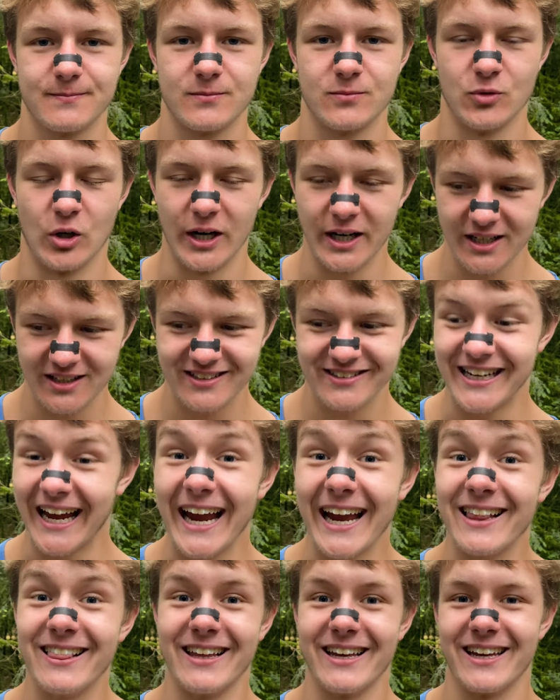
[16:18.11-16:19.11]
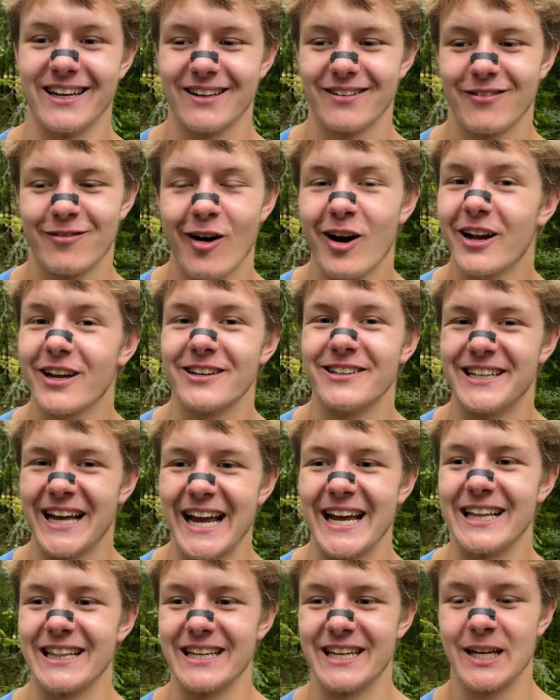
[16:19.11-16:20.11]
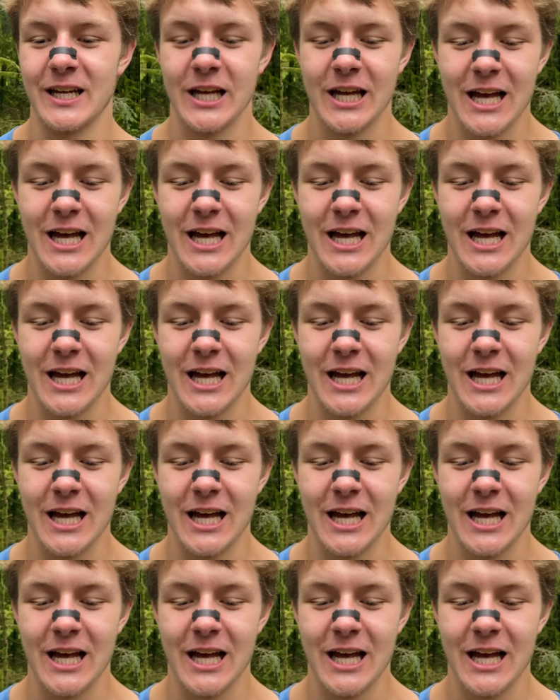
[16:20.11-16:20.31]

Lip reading: right? Daily, fucking daily.